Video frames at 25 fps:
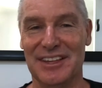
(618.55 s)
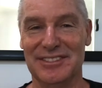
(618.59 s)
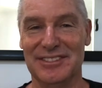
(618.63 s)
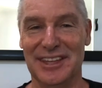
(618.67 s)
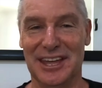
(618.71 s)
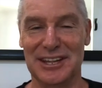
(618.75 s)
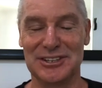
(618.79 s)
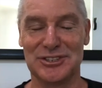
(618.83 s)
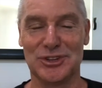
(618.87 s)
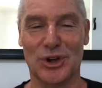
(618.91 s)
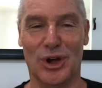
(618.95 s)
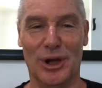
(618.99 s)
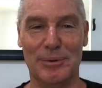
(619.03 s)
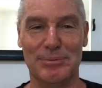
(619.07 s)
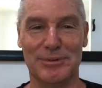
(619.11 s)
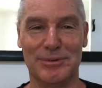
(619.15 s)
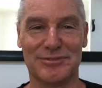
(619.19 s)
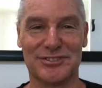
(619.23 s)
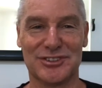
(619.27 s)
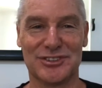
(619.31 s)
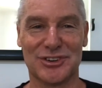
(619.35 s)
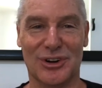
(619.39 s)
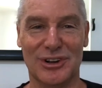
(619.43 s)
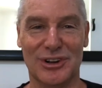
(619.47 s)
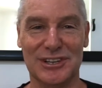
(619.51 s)
that type
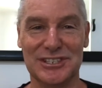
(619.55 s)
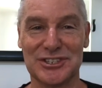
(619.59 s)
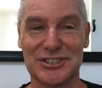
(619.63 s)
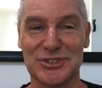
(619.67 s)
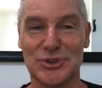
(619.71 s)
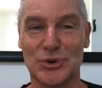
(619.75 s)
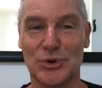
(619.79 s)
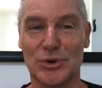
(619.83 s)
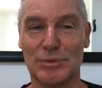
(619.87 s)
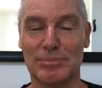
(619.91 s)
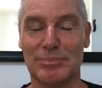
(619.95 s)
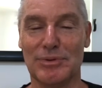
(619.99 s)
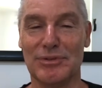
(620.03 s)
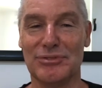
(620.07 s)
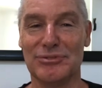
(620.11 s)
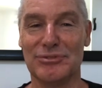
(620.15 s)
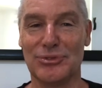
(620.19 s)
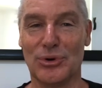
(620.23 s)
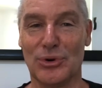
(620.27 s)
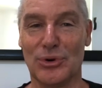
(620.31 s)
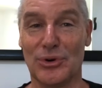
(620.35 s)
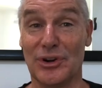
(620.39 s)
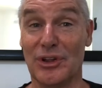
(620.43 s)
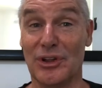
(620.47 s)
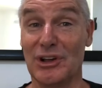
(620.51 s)
of try scored before,